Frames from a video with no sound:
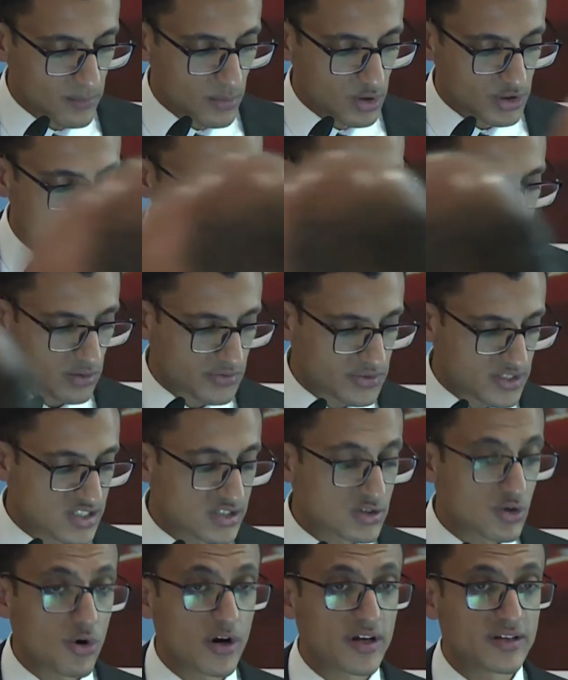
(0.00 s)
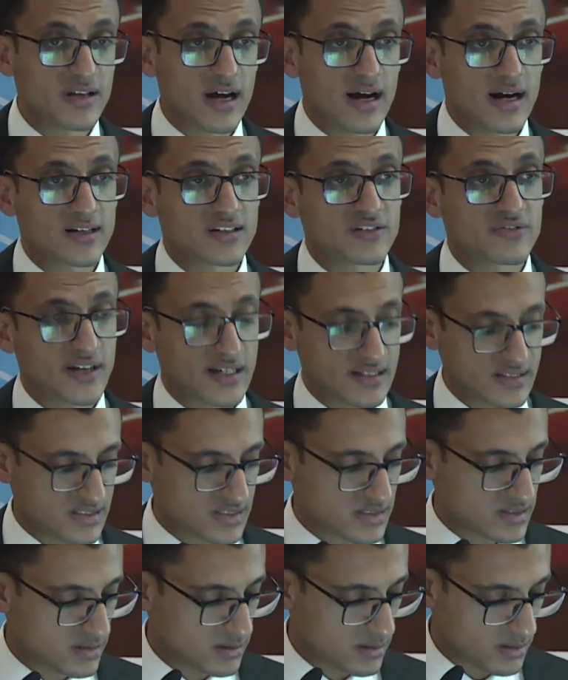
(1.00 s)
models of destroyed
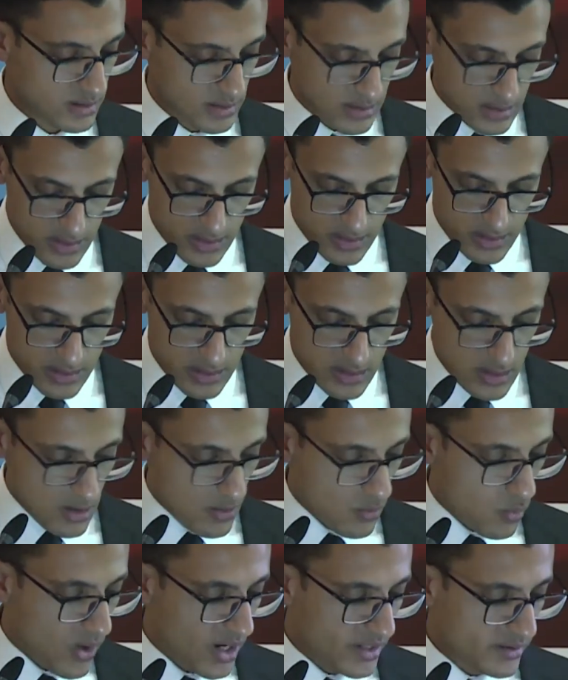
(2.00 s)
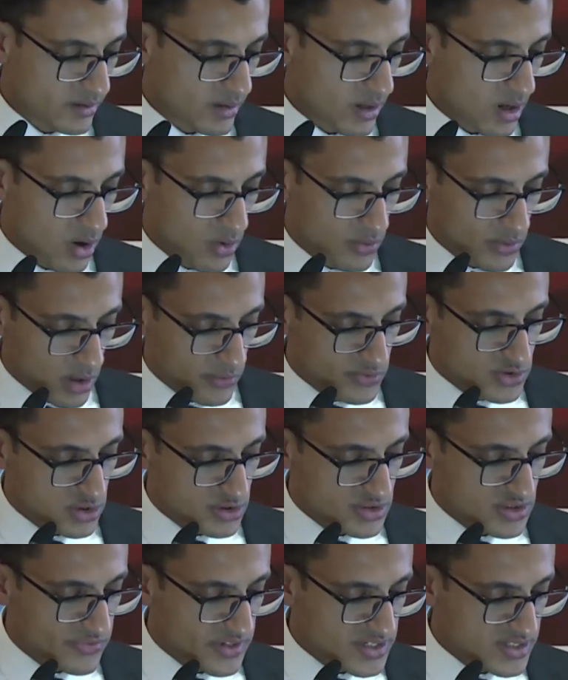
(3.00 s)
artifacts. One of
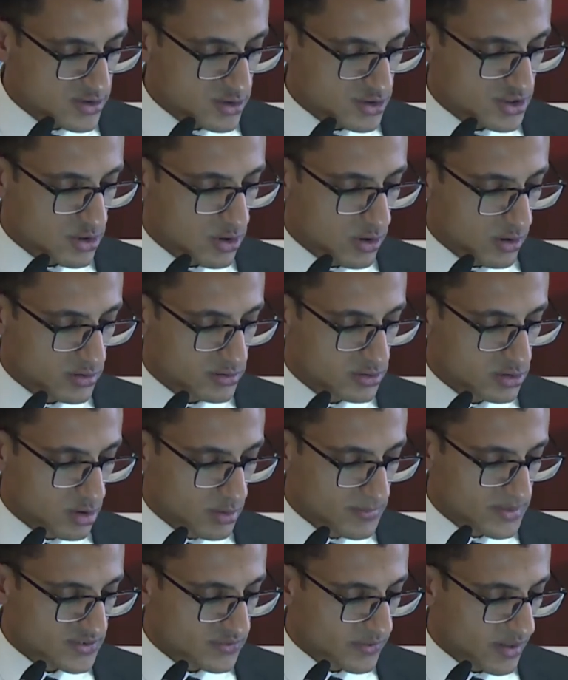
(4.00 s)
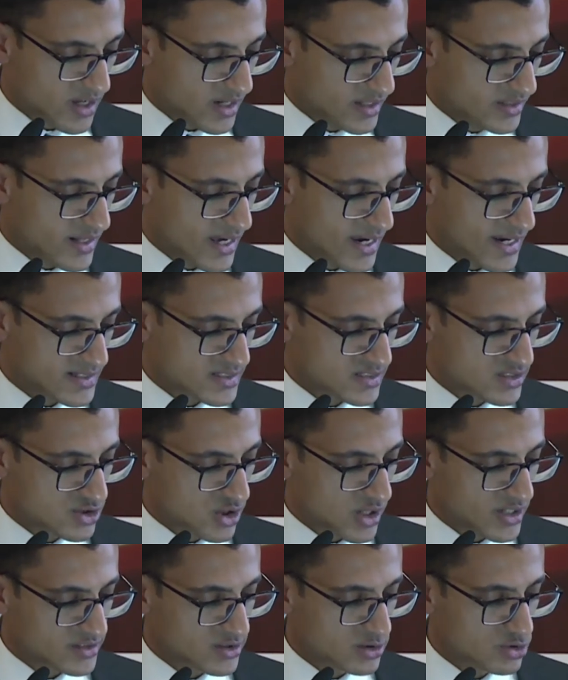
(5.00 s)
those visitors, called Thomas Flynn, has
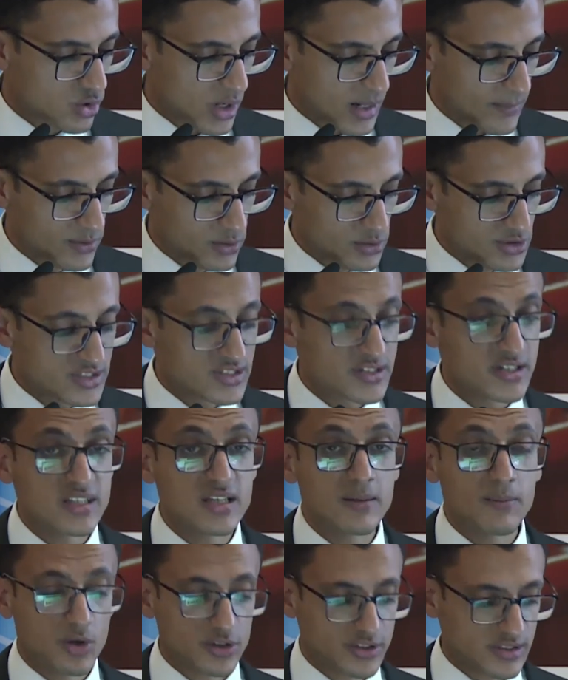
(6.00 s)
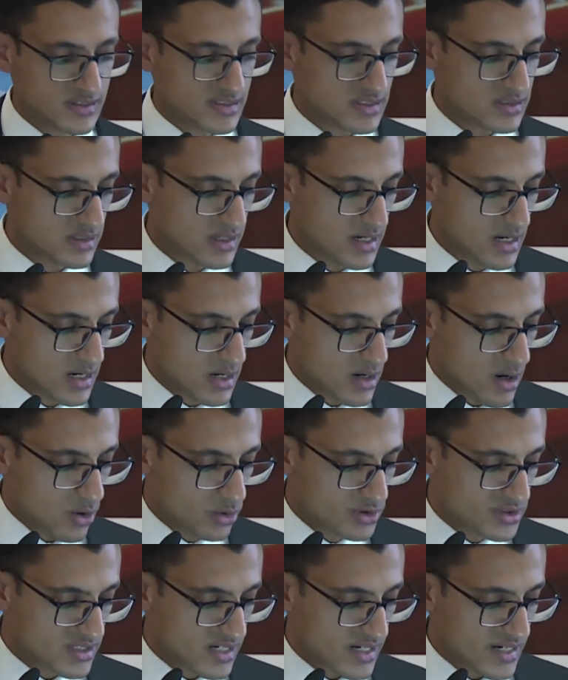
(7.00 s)
started to upload 3D models
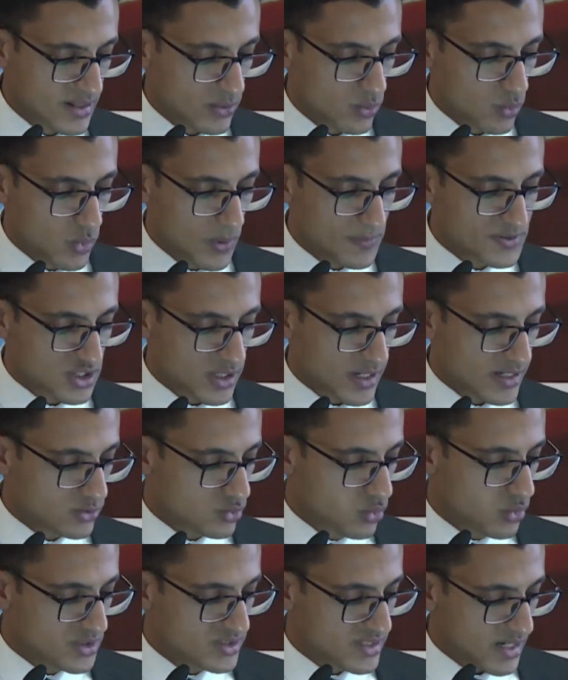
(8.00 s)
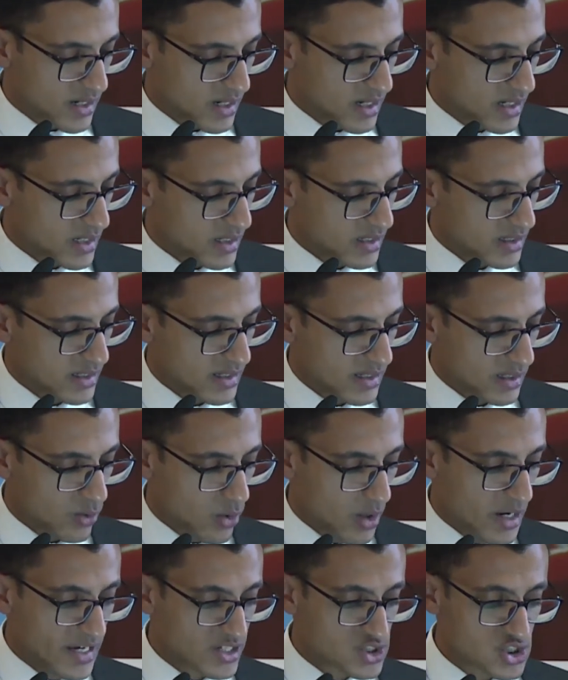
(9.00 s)
on the website with a
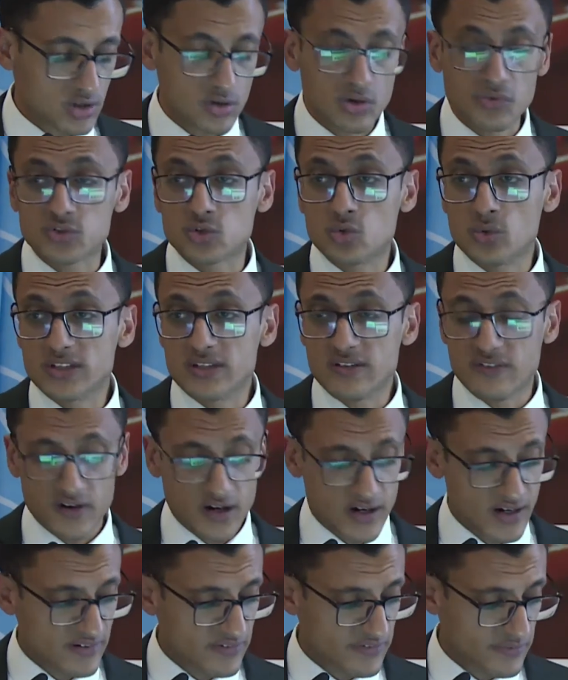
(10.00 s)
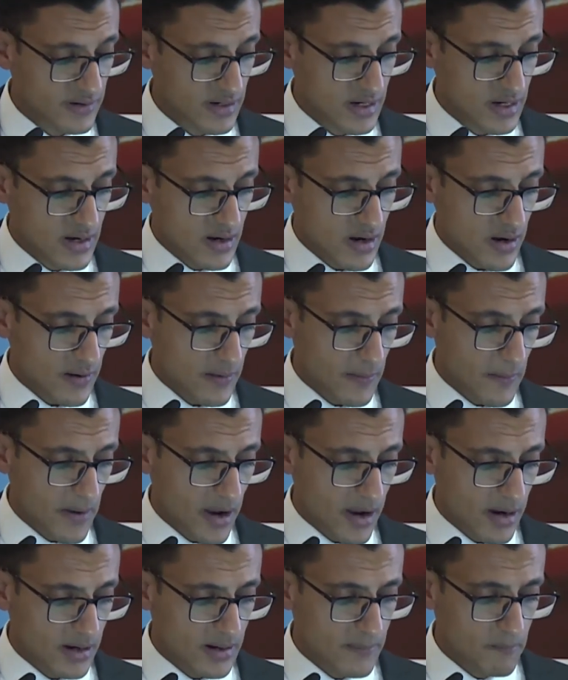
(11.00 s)
collection of 25
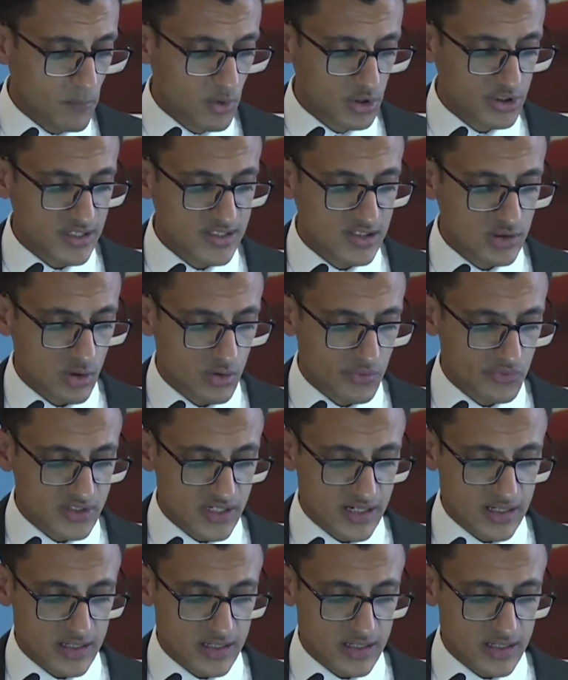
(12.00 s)
models of